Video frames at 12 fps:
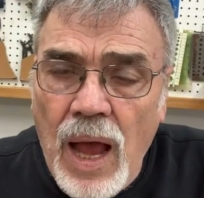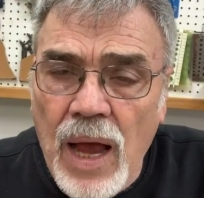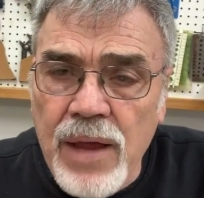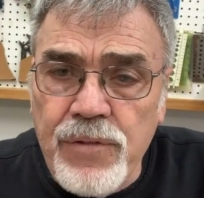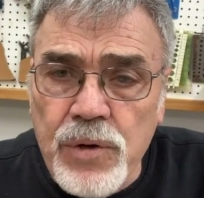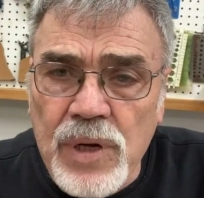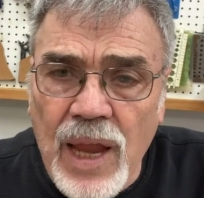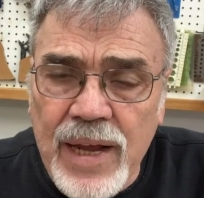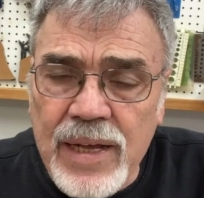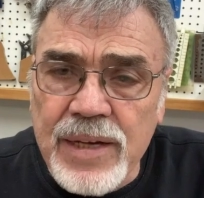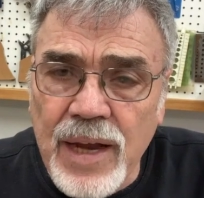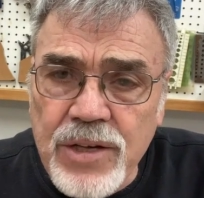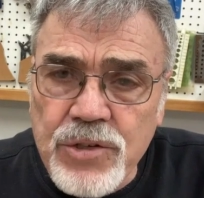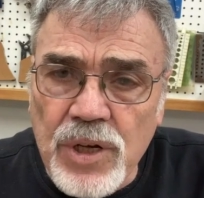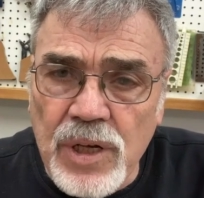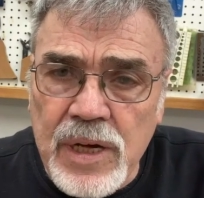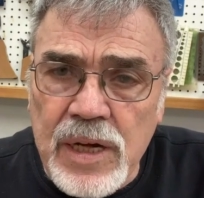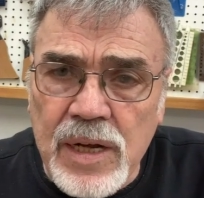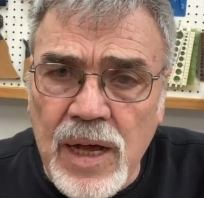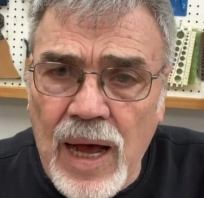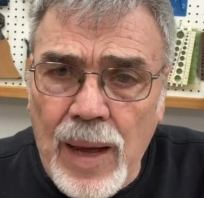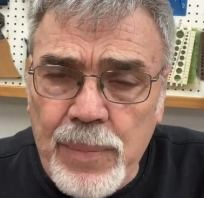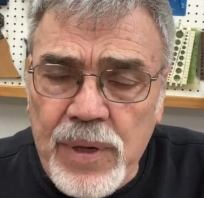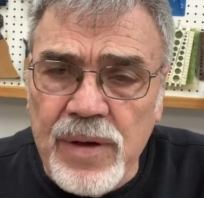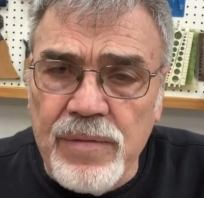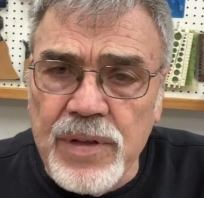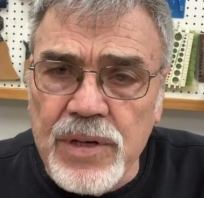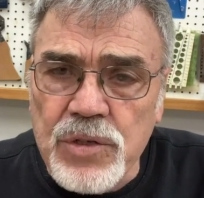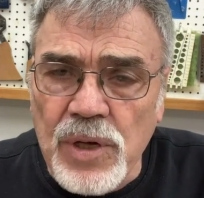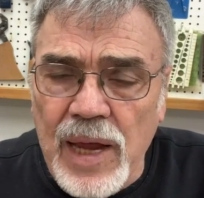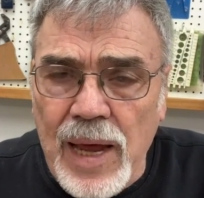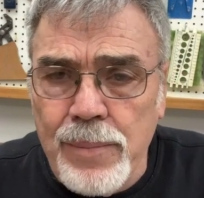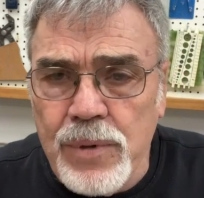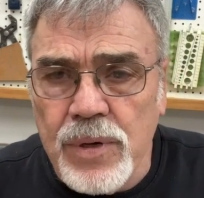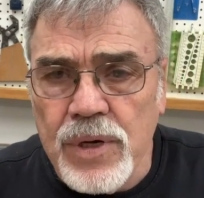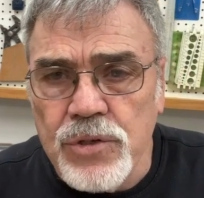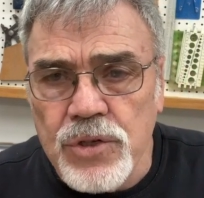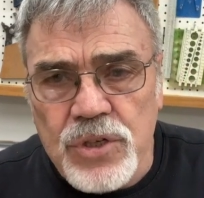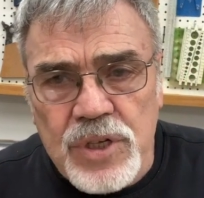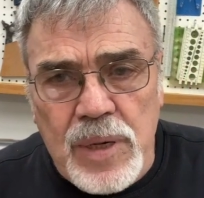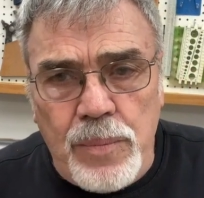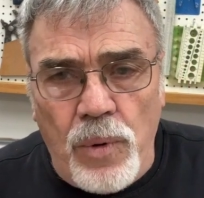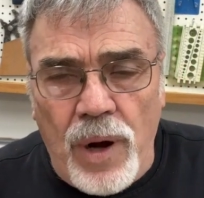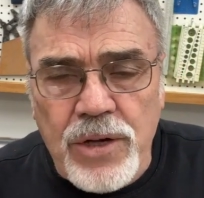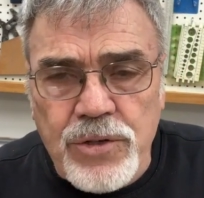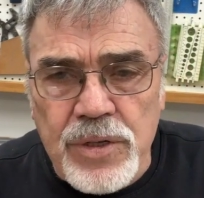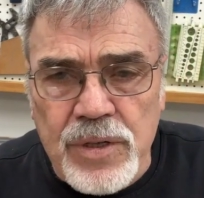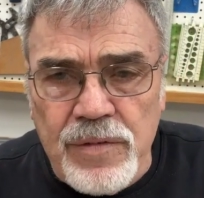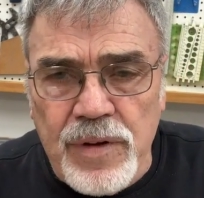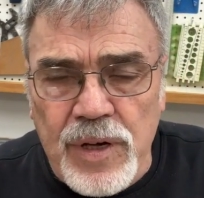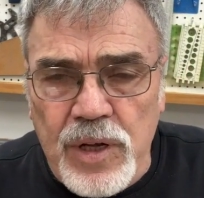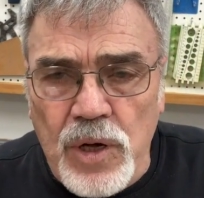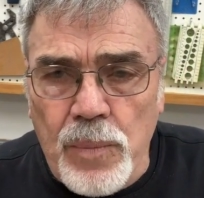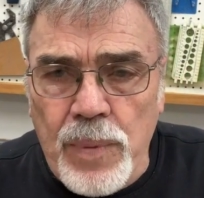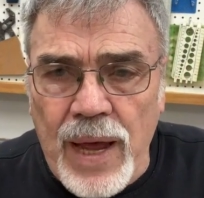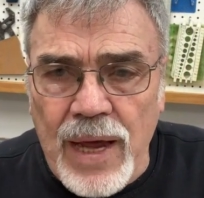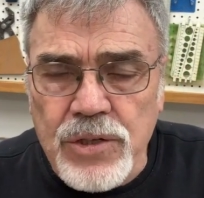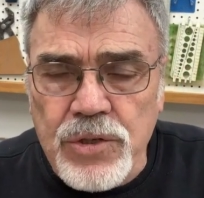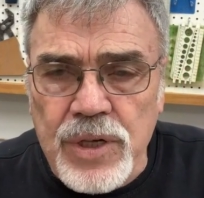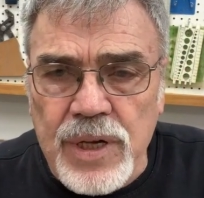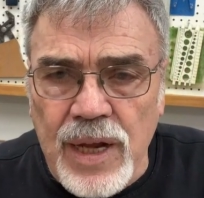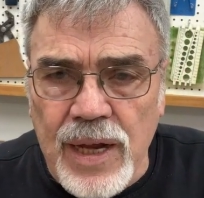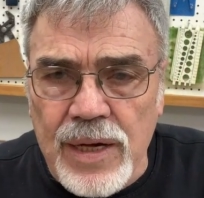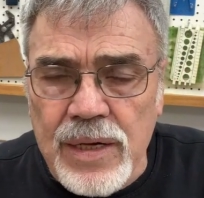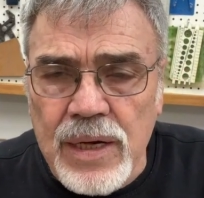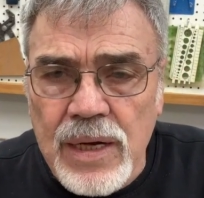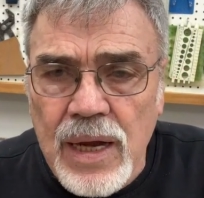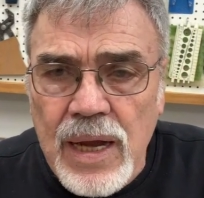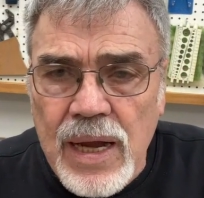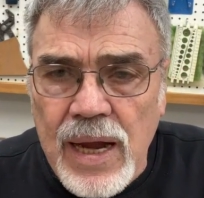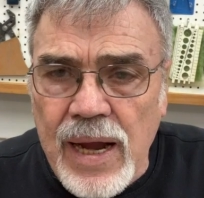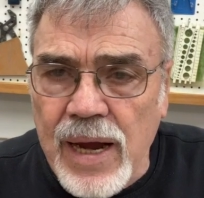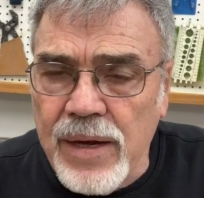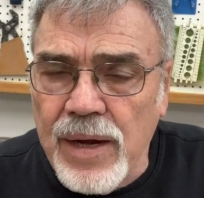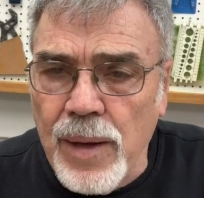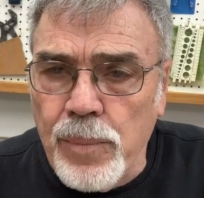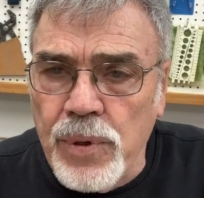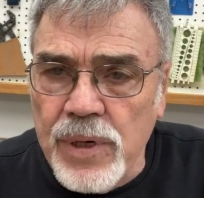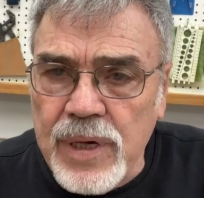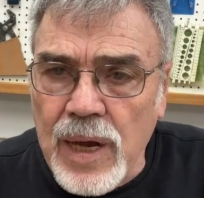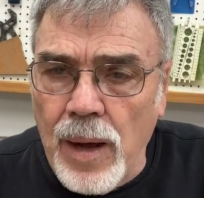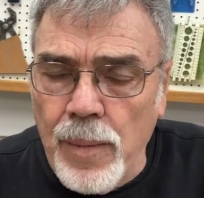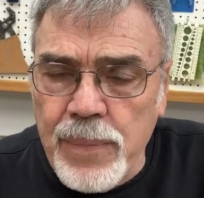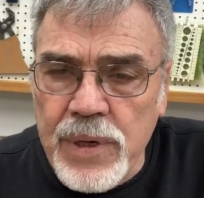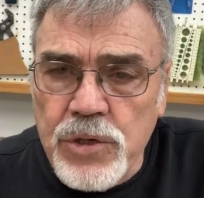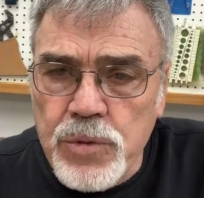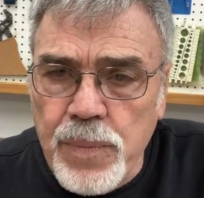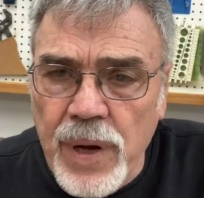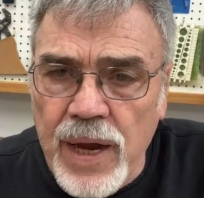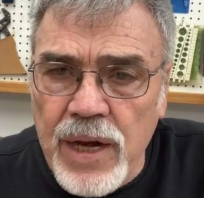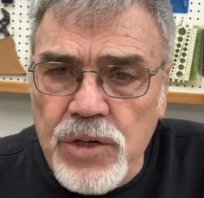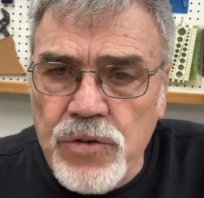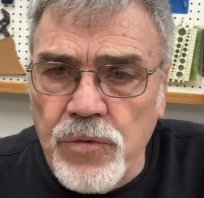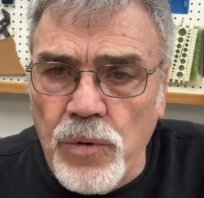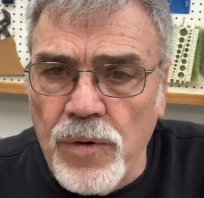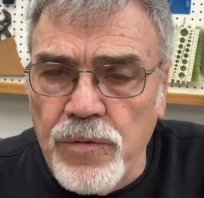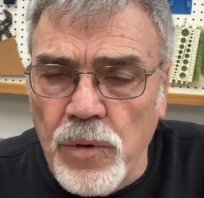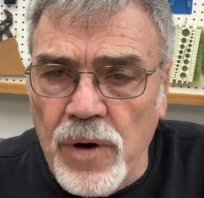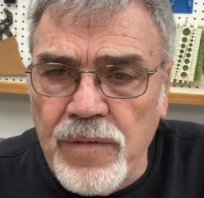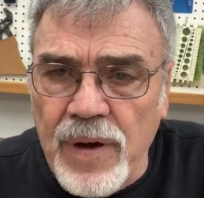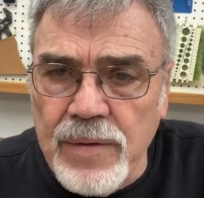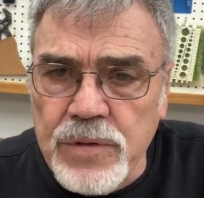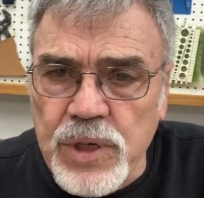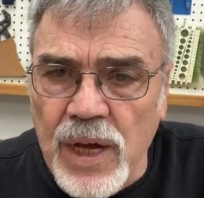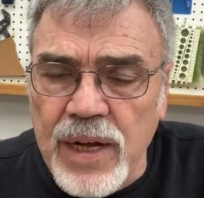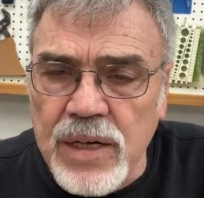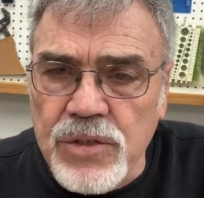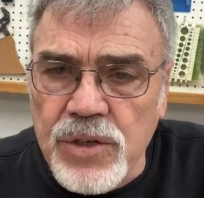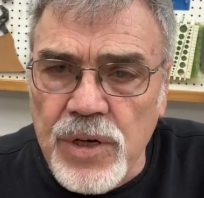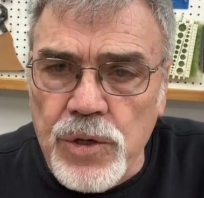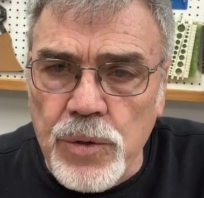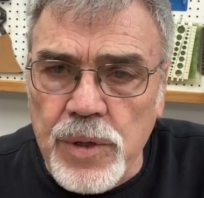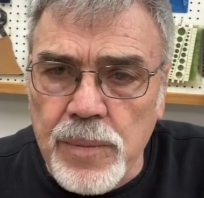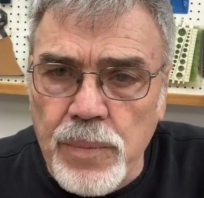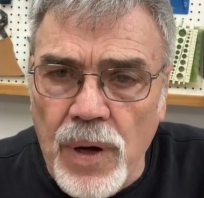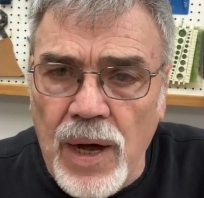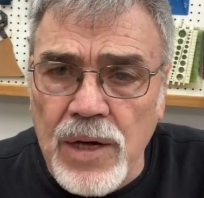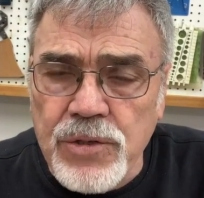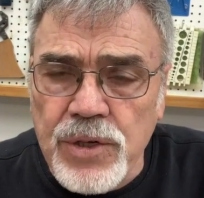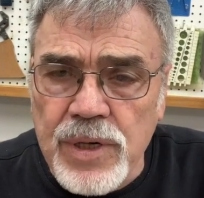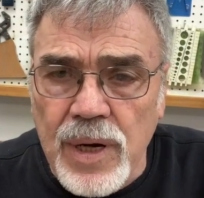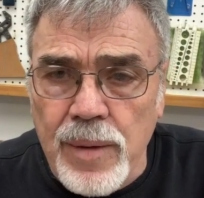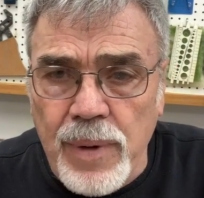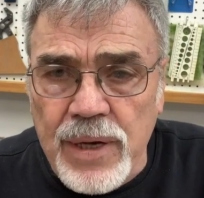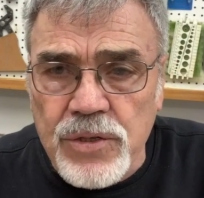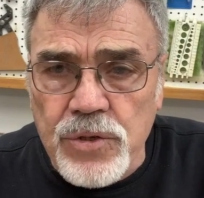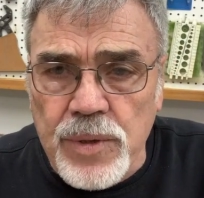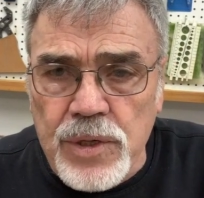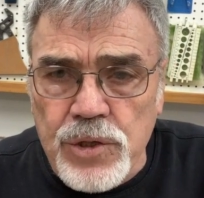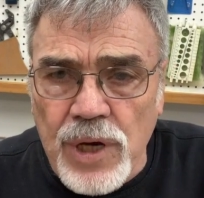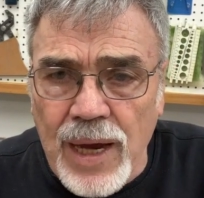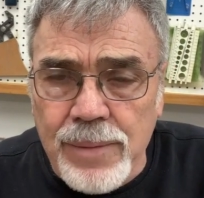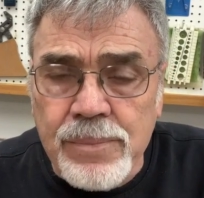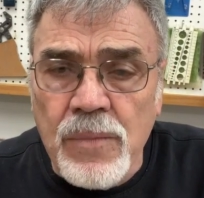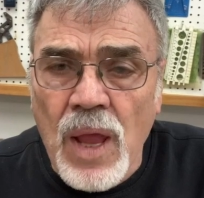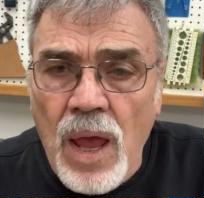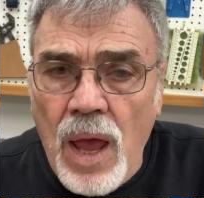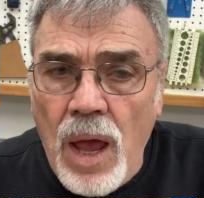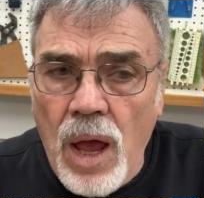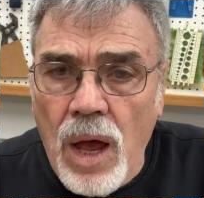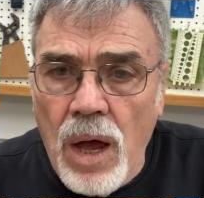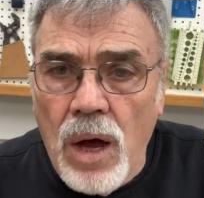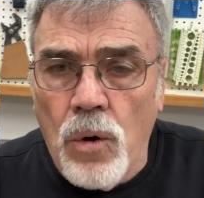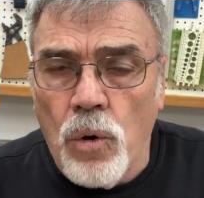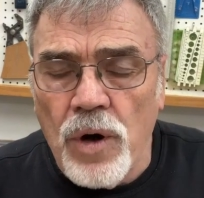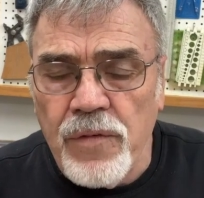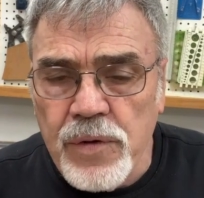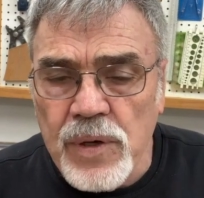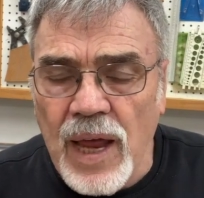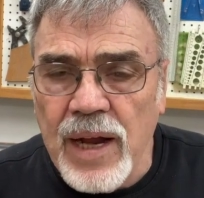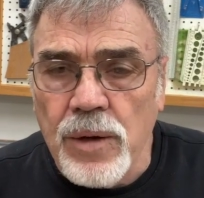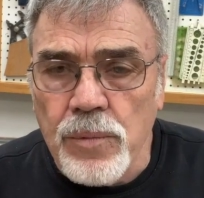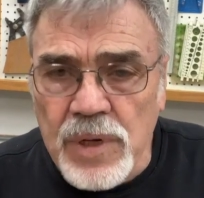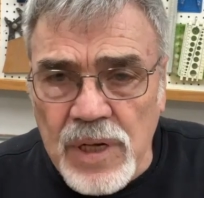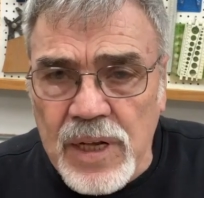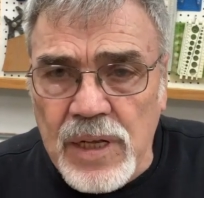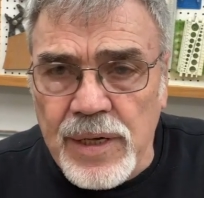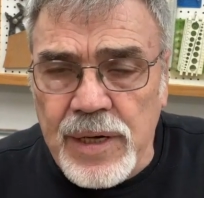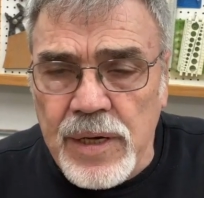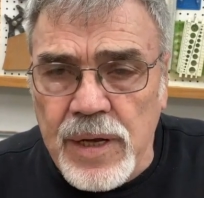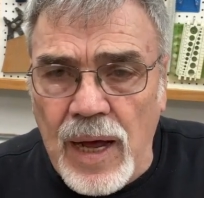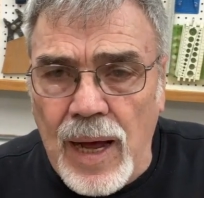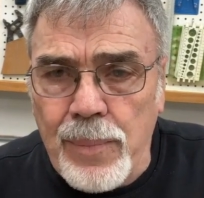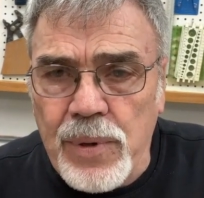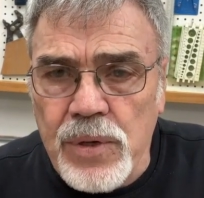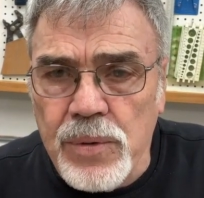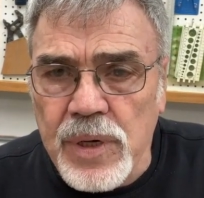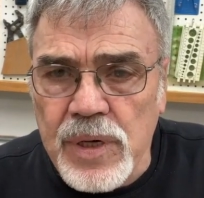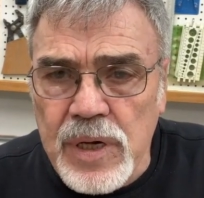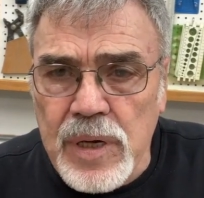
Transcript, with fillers: If you'd like a nice clean copy of this lab, you can just keep watching the video past the end, and I'll put up each page for 4 or 5 seconds, and you can pause it and make a screenshot. Or if you'd like a really clean copy, you can